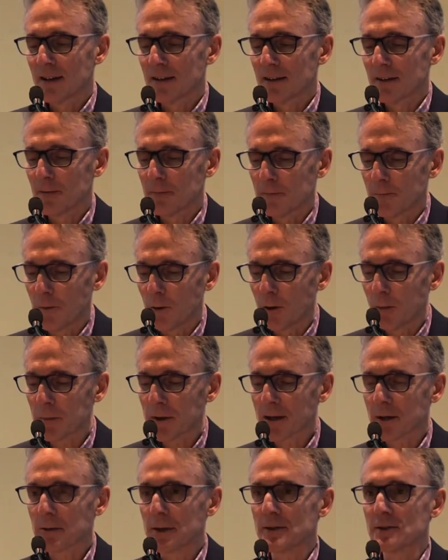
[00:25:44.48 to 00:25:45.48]
the form of
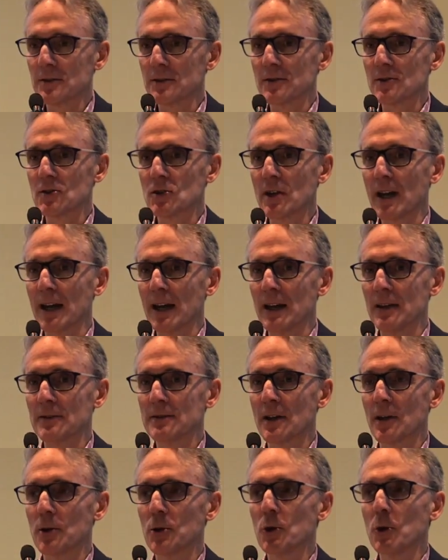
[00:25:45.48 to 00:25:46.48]
the question has changed.
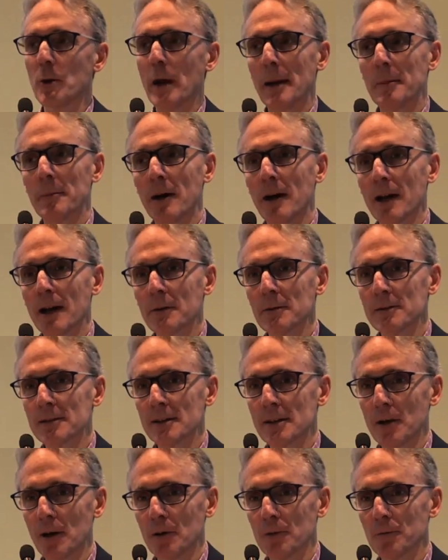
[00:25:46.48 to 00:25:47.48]
So who am I was
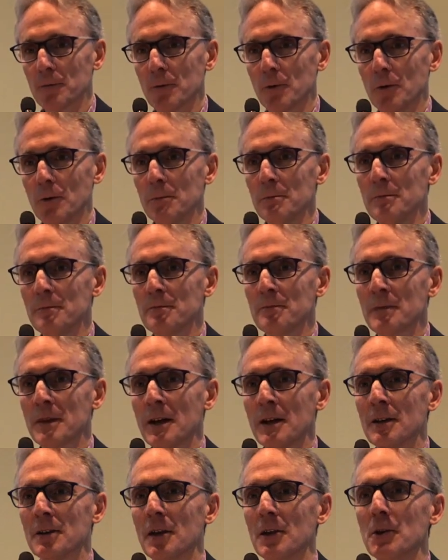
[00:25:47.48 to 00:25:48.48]
the old form.
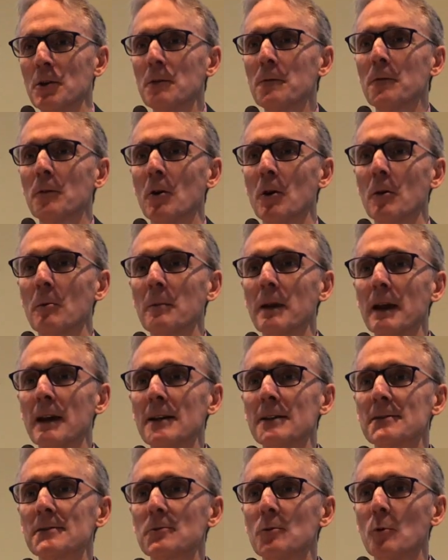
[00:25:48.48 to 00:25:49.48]
The new form
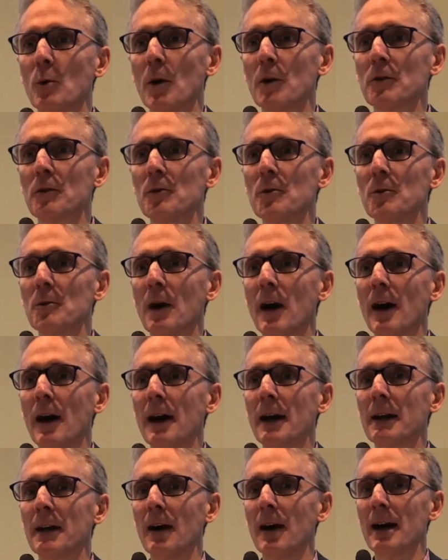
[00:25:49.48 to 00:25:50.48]
is what do
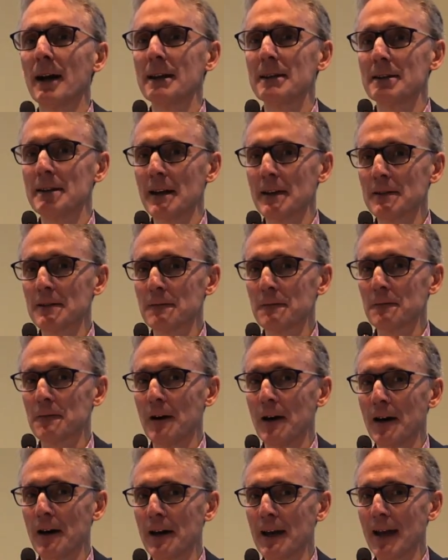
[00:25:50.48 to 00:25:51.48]
I
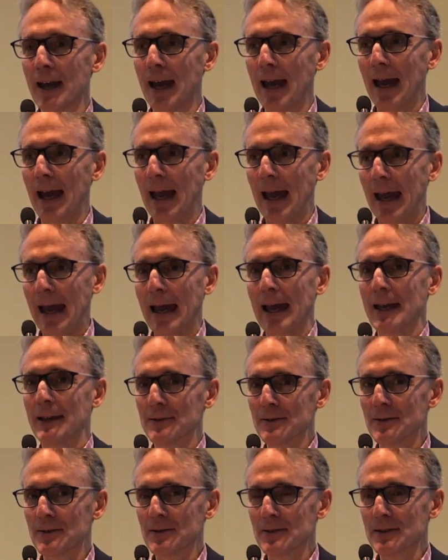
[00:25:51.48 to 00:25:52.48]
identify
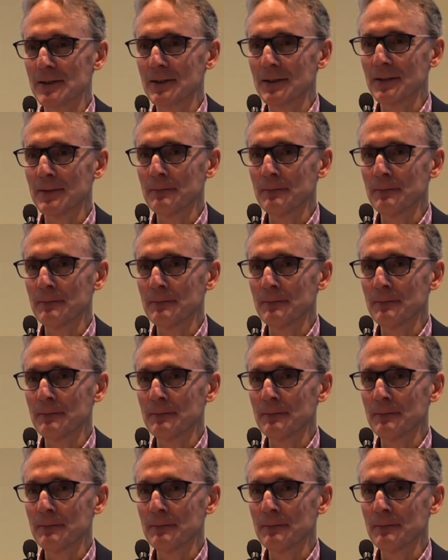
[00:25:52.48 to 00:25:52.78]
as?